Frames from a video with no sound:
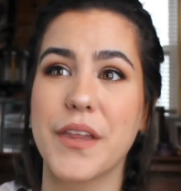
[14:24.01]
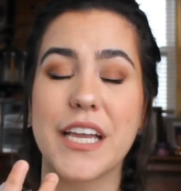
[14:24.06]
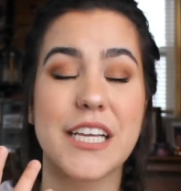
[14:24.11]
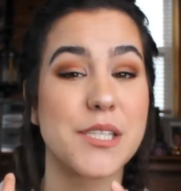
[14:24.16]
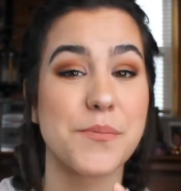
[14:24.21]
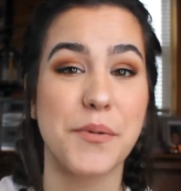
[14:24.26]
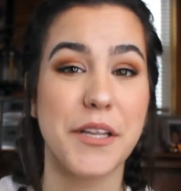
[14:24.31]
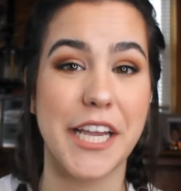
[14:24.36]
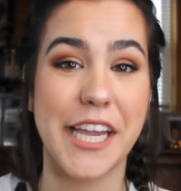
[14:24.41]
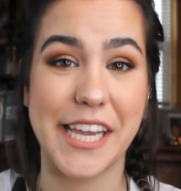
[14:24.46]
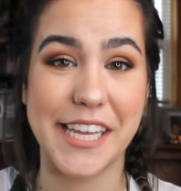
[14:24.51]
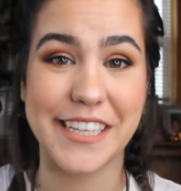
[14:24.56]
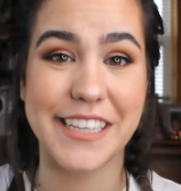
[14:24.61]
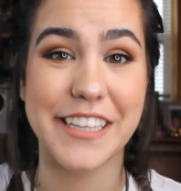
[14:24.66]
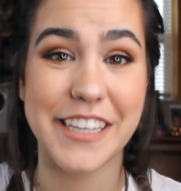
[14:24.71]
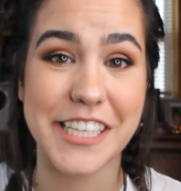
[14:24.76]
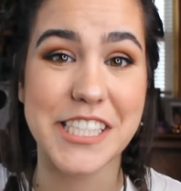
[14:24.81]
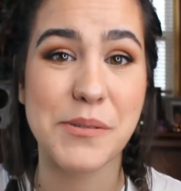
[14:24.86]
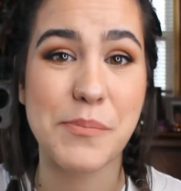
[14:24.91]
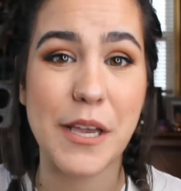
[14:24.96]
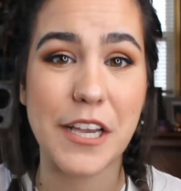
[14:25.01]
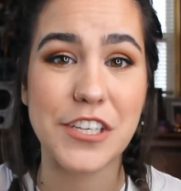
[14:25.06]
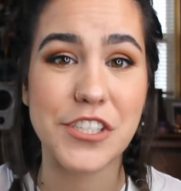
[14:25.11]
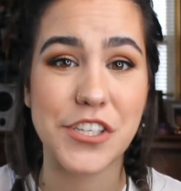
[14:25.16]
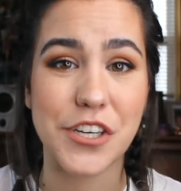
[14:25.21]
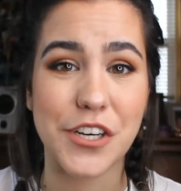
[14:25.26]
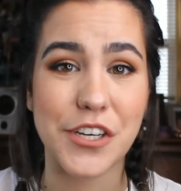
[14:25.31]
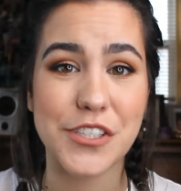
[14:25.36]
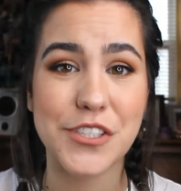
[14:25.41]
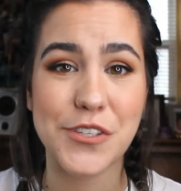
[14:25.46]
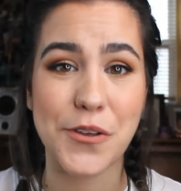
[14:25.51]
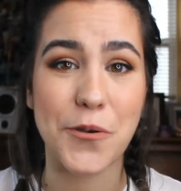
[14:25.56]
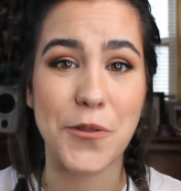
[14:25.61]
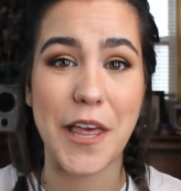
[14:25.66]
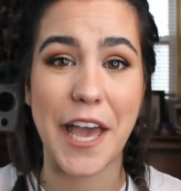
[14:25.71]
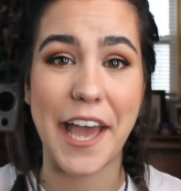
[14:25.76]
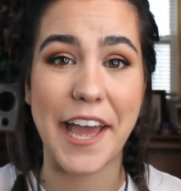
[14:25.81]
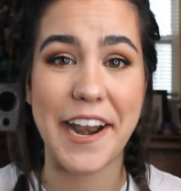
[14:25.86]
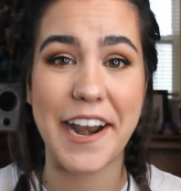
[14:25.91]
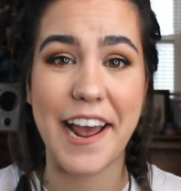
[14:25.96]
explain this picture so
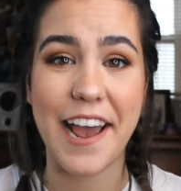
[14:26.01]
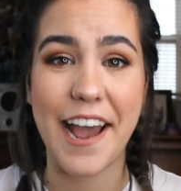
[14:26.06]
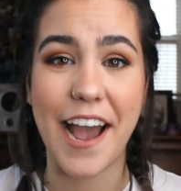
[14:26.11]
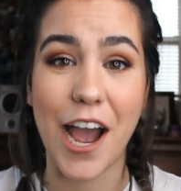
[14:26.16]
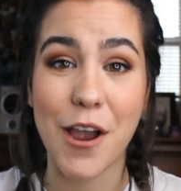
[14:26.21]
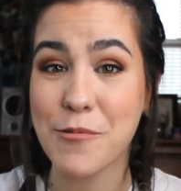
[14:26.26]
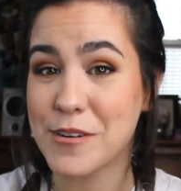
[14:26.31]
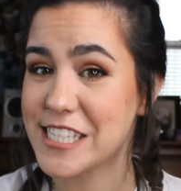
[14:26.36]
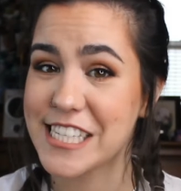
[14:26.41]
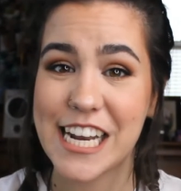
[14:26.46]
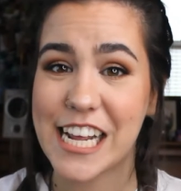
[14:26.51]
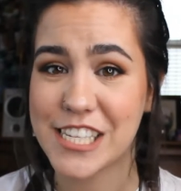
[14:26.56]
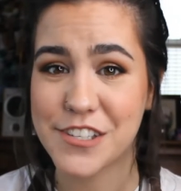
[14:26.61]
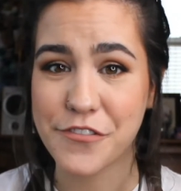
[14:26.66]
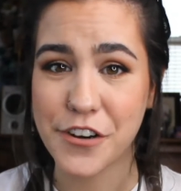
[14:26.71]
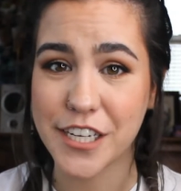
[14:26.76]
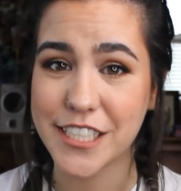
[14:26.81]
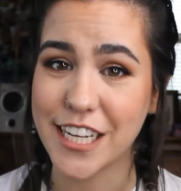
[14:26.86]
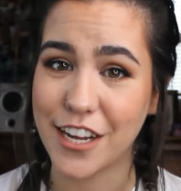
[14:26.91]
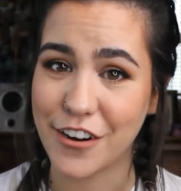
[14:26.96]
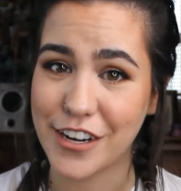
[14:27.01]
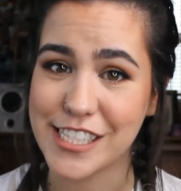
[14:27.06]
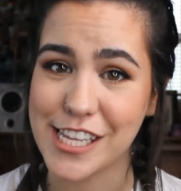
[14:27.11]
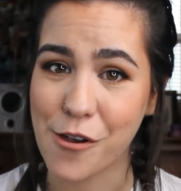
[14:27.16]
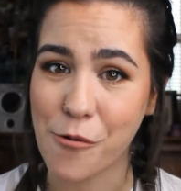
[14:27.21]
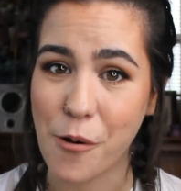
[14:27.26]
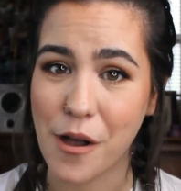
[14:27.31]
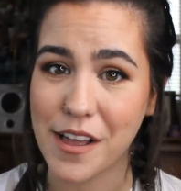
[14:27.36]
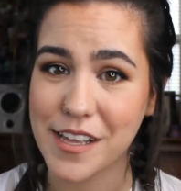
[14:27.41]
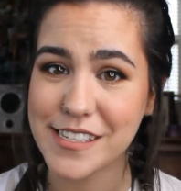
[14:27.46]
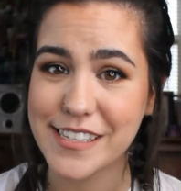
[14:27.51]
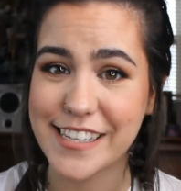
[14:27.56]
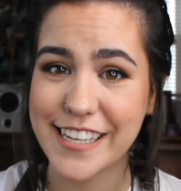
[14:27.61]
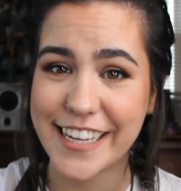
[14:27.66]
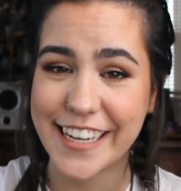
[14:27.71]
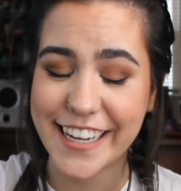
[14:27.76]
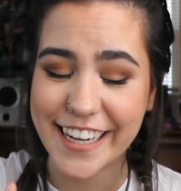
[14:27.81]
that I wasn't as freaked out as I was.